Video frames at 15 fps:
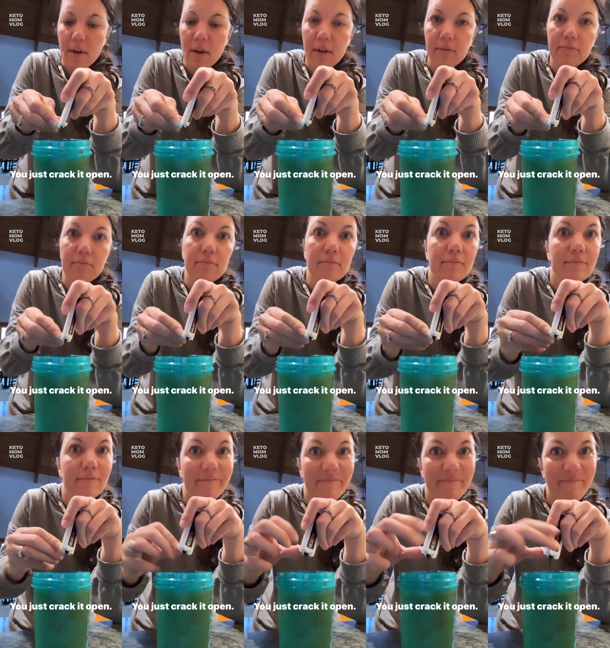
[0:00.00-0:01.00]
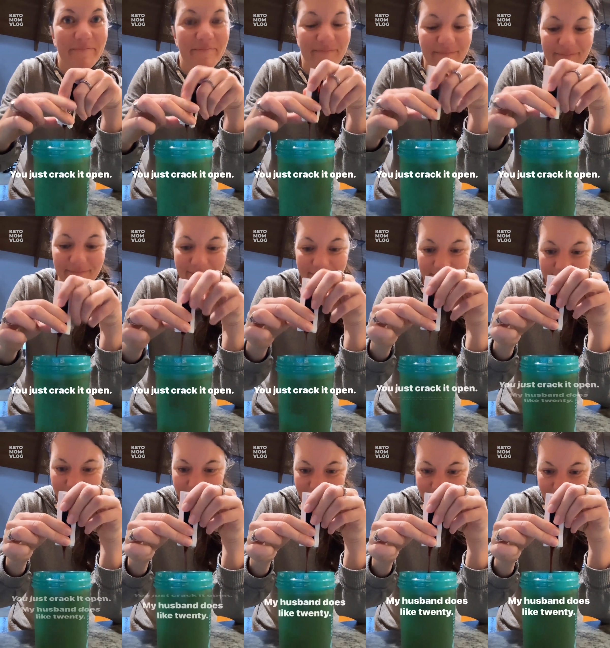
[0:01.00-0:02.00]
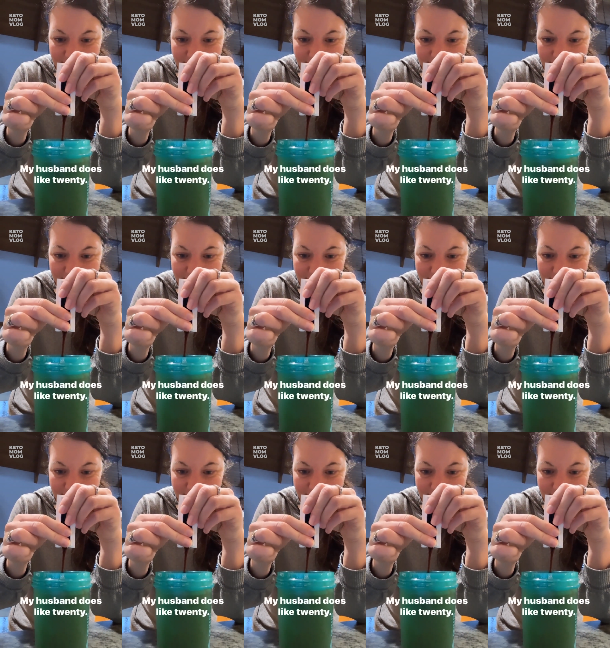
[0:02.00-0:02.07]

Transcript: No one is speaking in this clip.